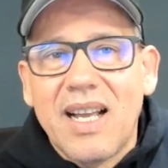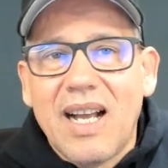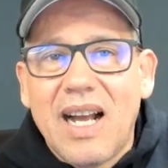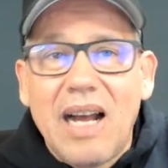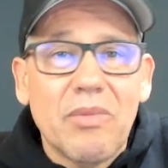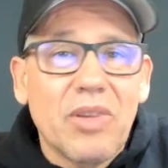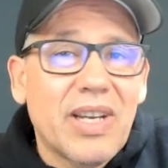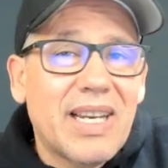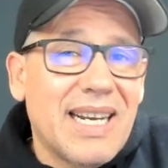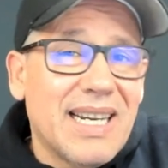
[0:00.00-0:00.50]

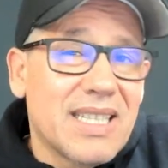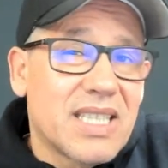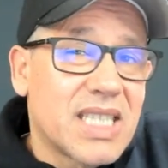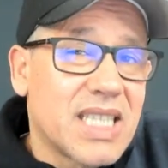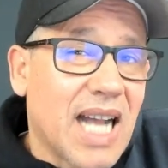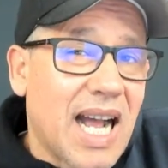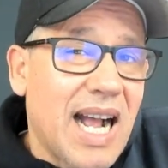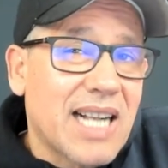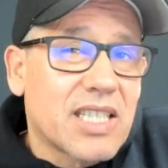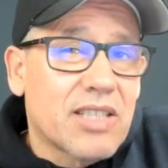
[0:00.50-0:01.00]
I'm looking at
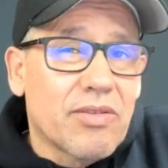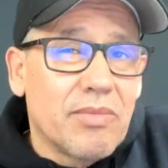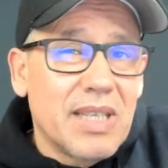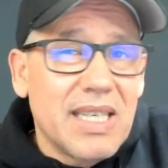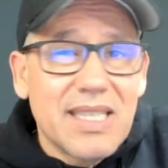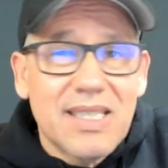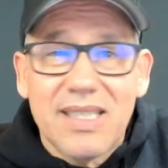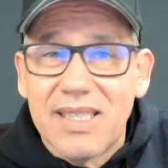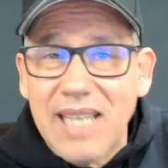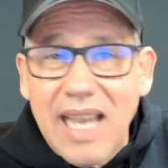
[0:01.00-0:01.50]
stocks from
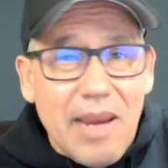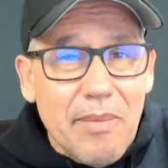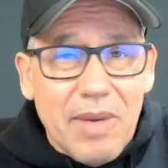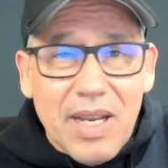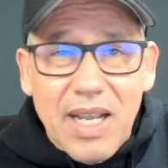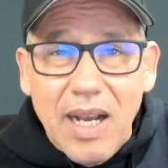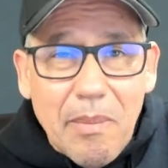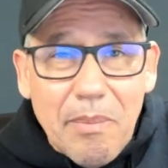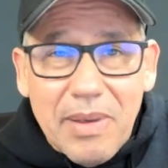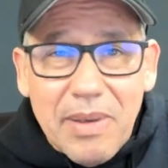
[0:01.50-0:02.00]
these same
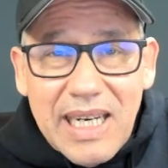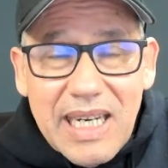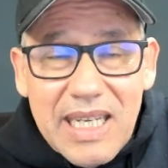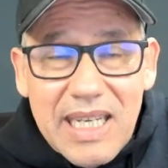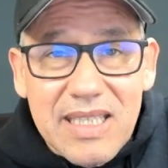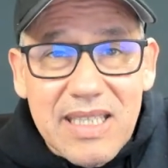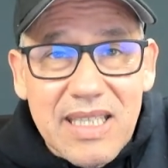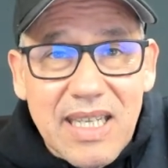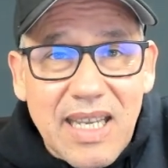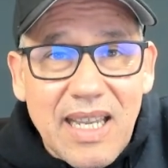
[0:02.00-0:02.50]

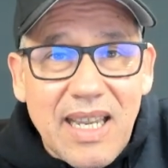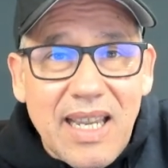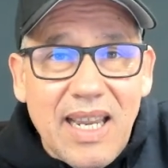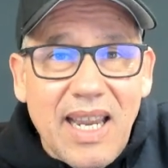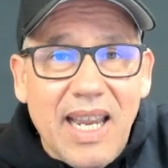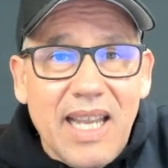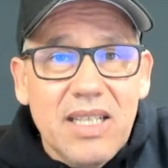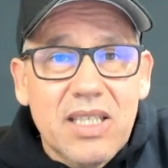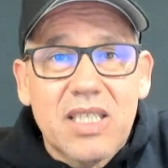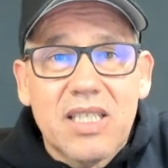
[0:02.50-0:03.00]
companies,
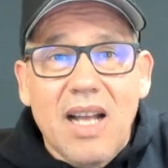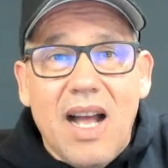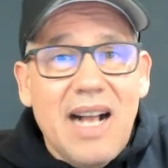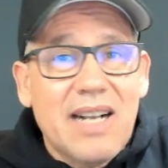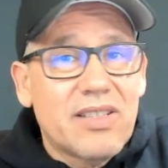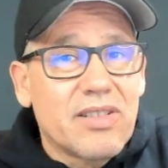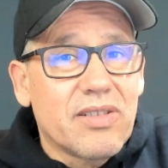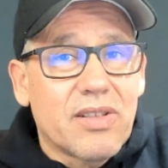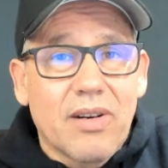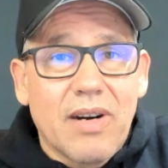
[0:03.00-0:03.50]
and
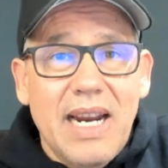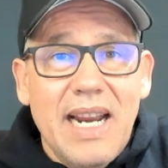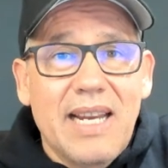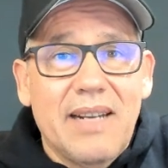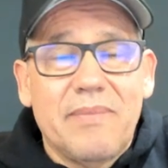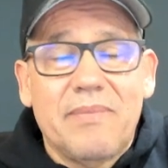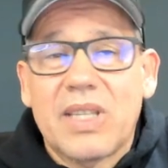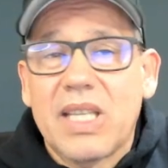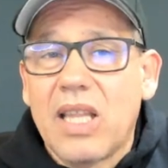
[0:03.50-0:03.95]
stocks are great.